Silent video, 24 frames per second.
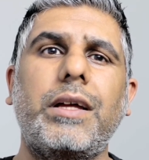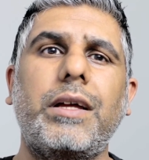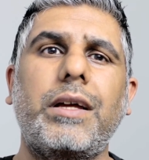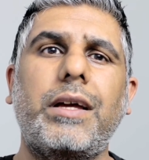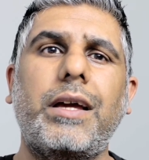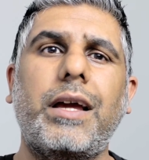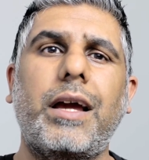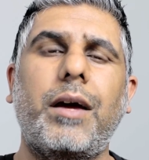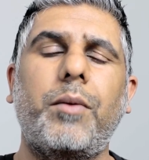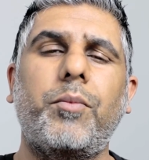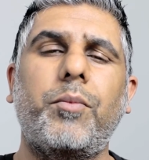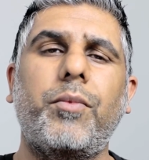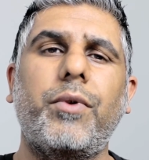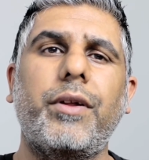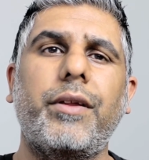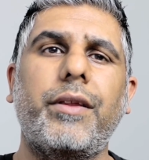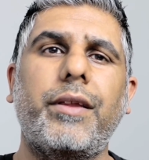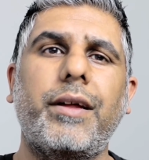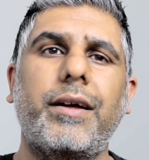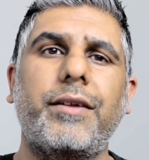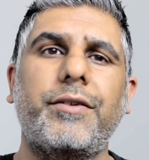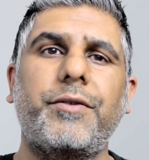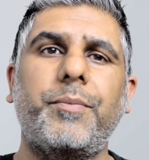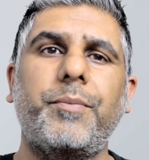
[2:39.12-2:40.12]
camera
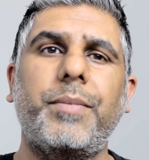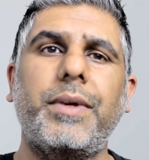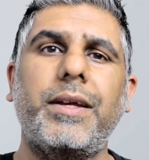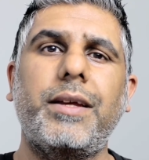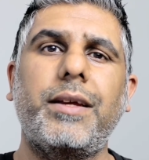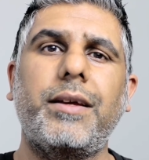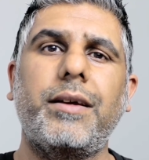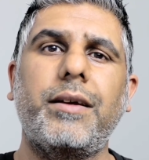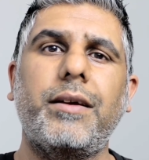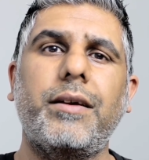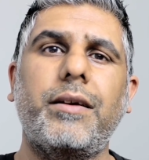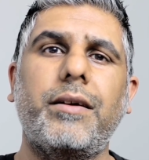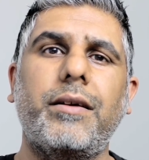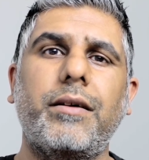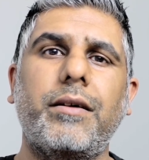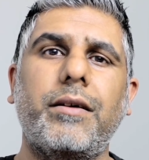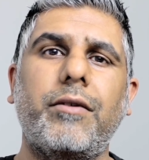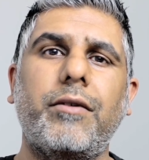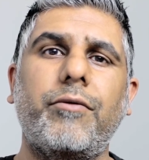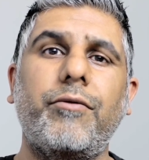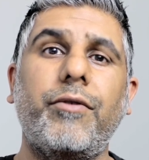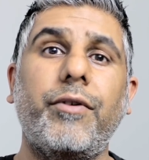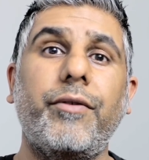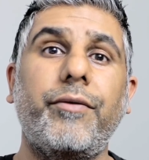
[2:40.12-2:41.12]
that's being
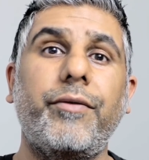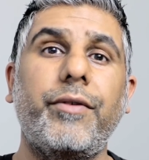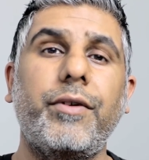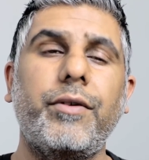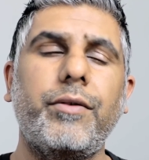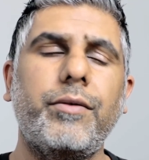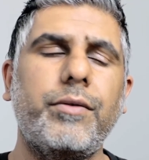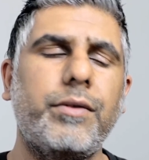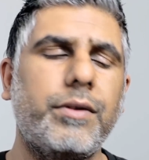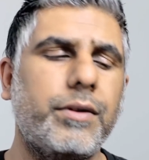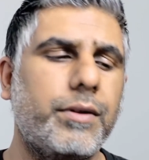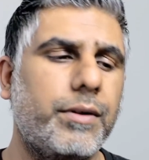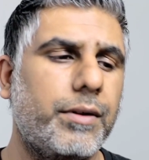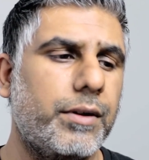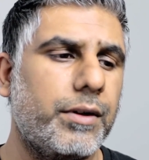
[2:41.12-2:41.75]
reviewed.